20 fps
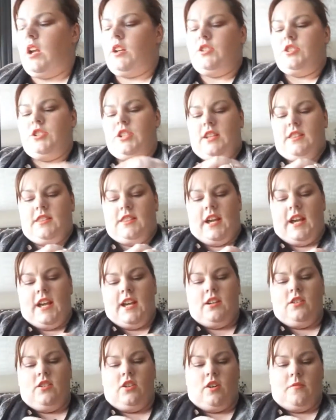She
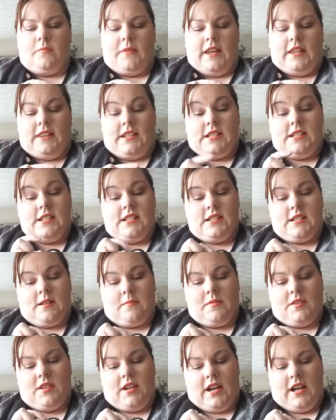then got me, this is
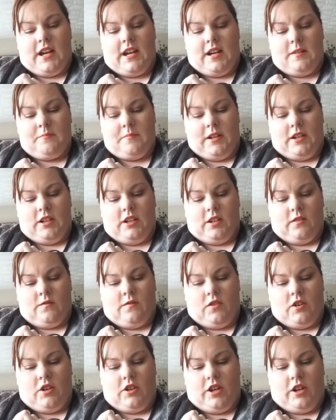something I have been looking for,